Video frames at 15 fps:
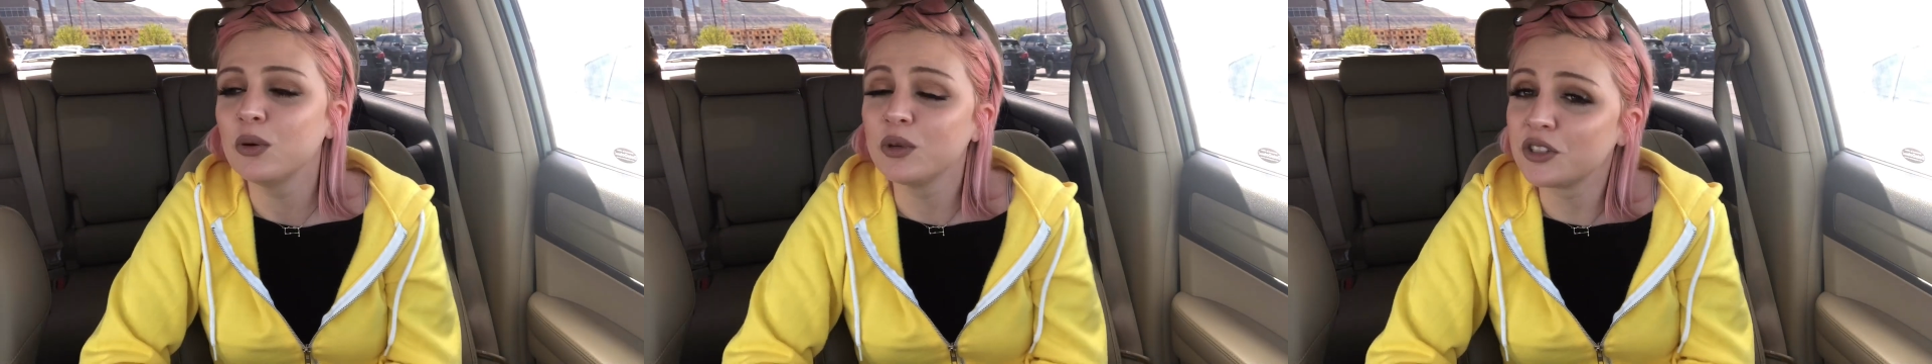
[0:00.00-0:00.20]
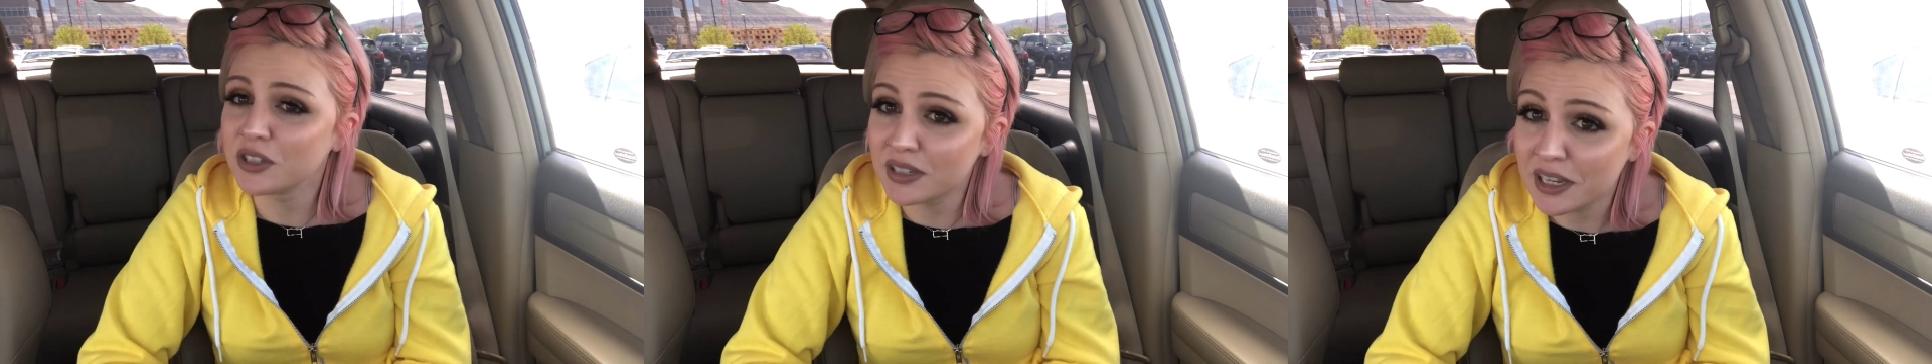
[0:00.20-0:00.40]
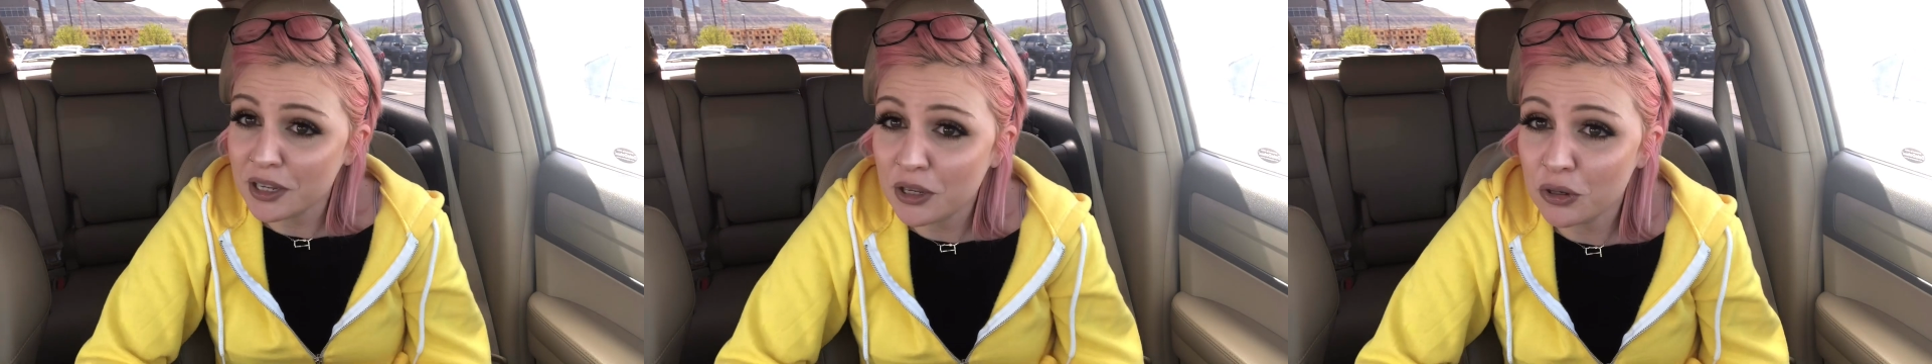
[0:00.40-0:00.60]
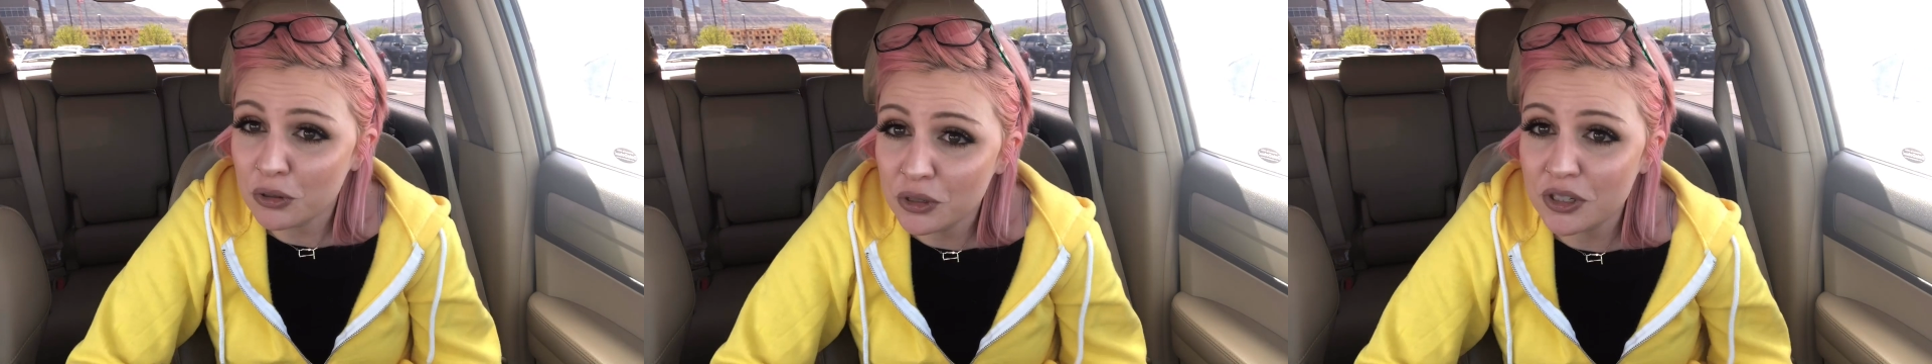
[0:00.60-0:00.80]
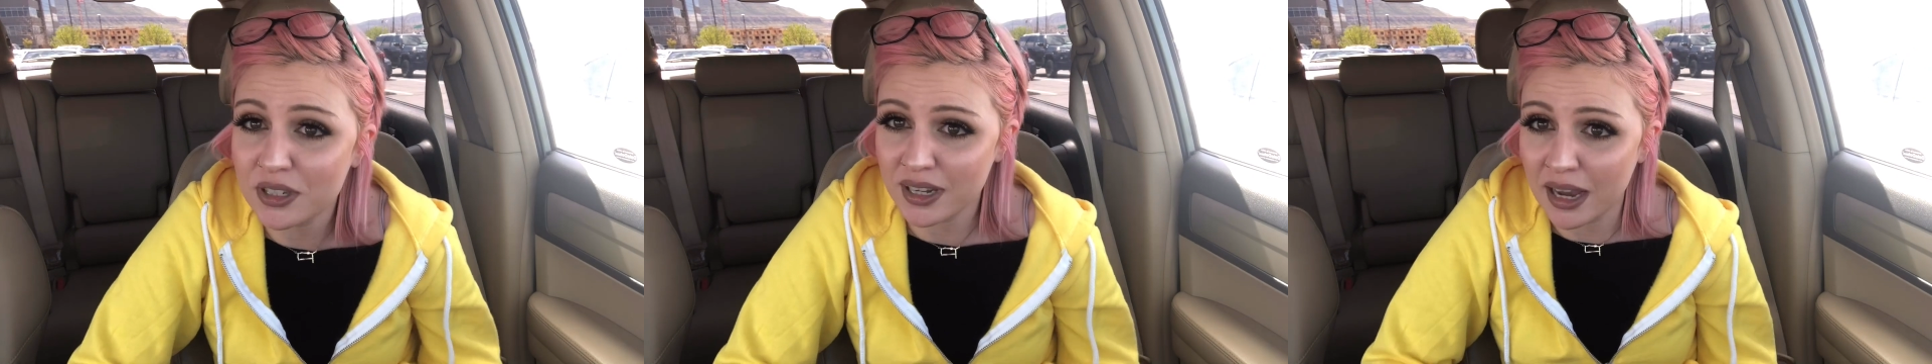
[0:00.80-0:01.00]
which is a
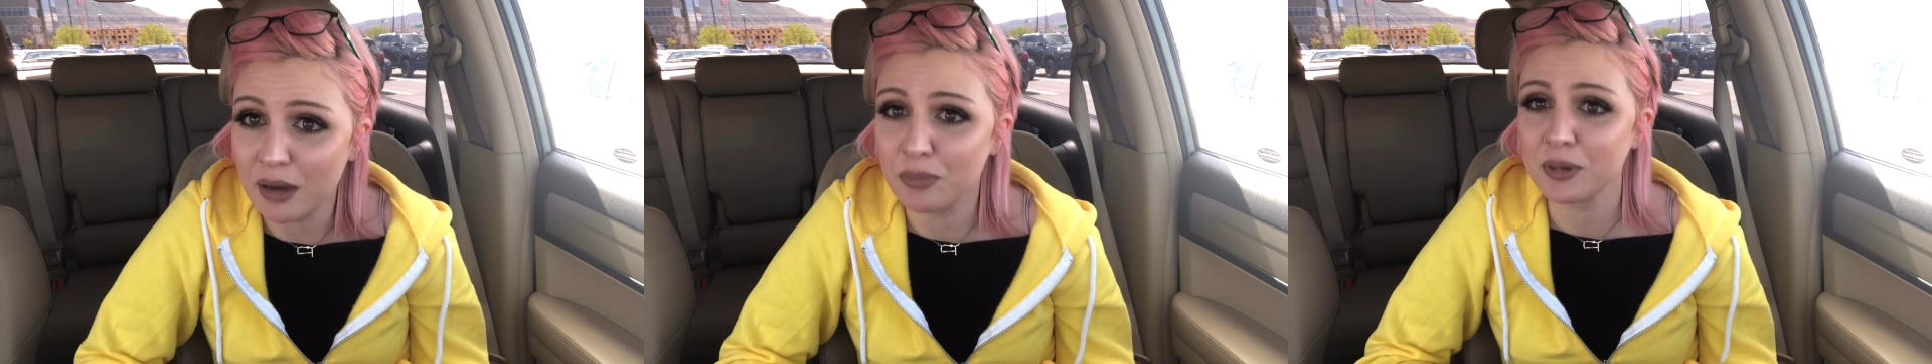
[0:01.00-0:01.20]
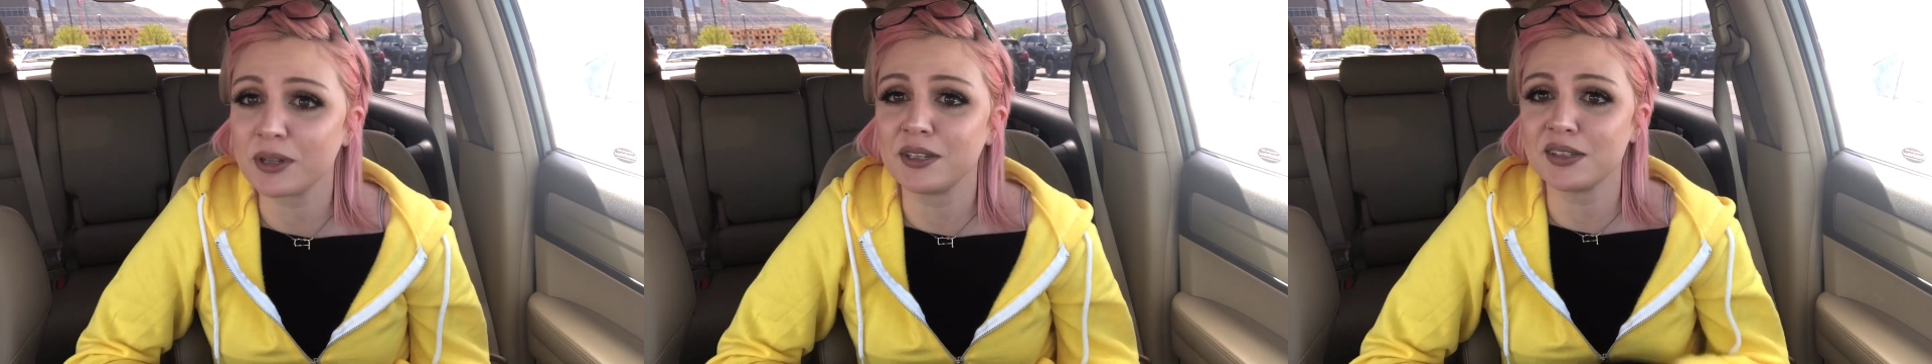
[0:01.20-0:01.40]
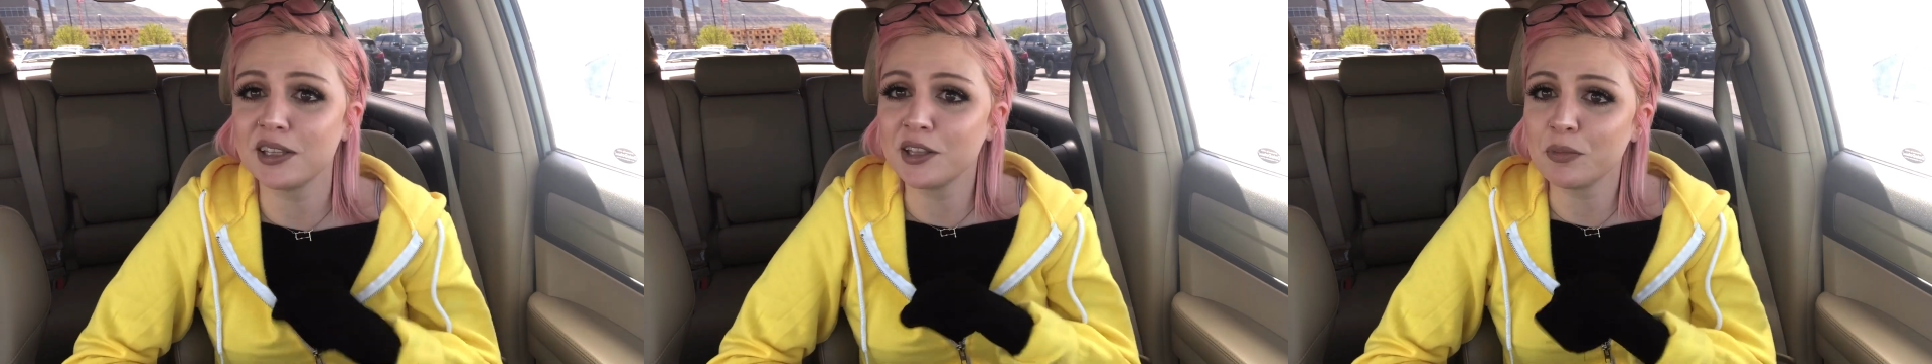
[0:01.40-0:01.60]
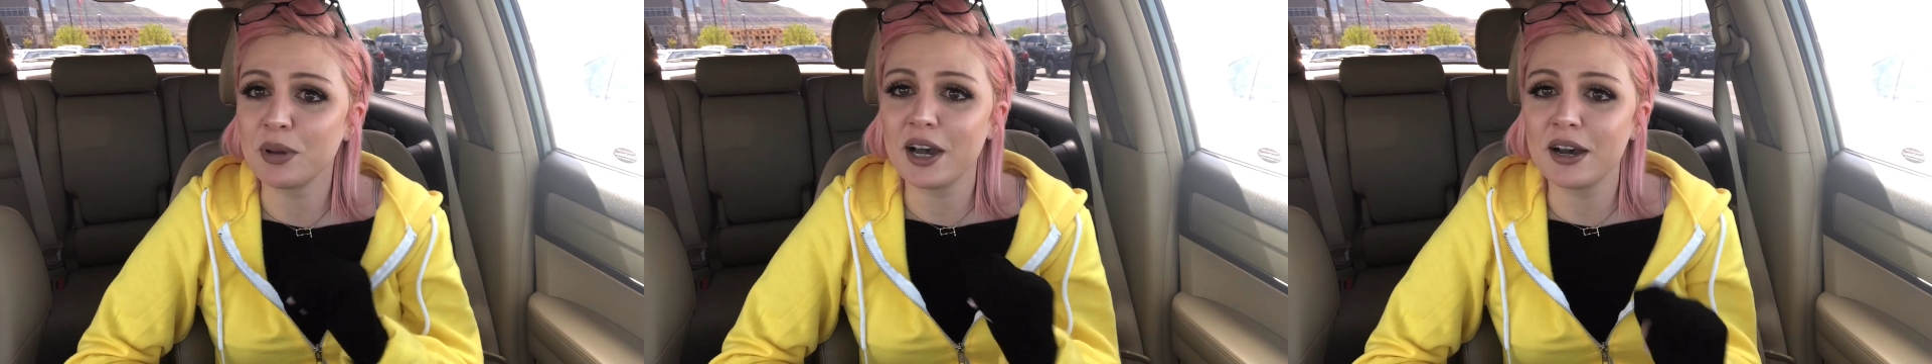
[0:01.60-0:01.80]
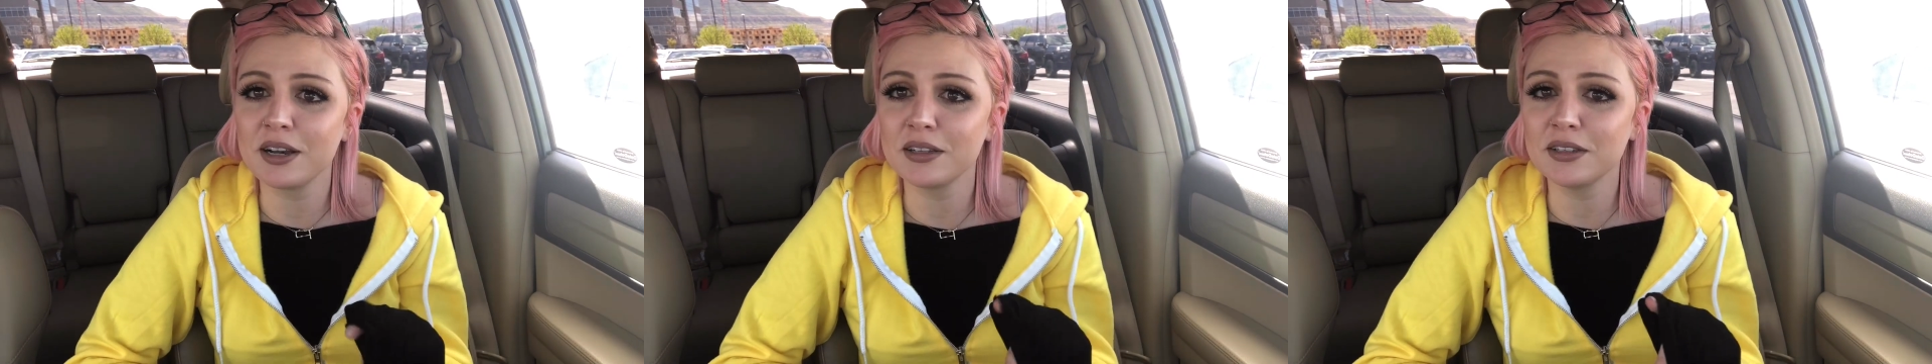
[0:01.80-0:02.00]
huge step, because in the
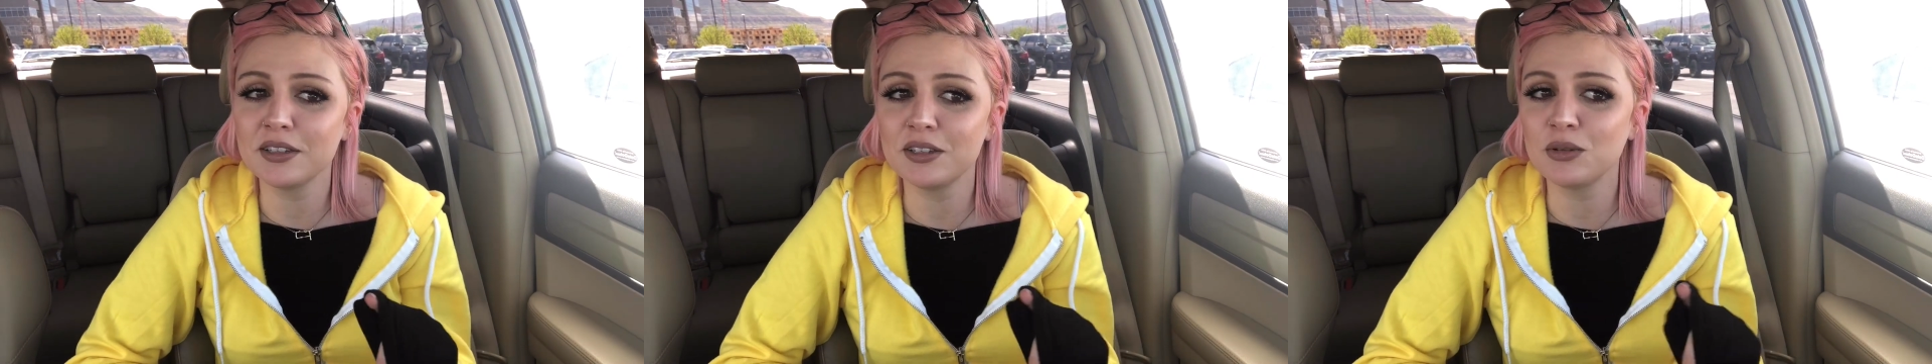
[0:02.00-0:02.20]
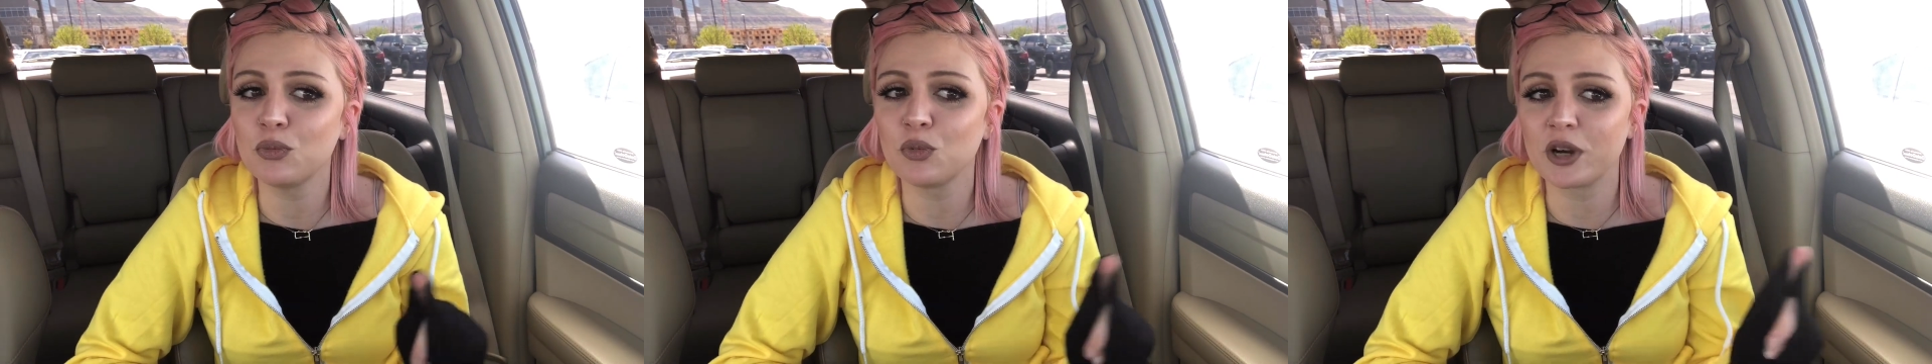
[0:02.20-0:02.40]
past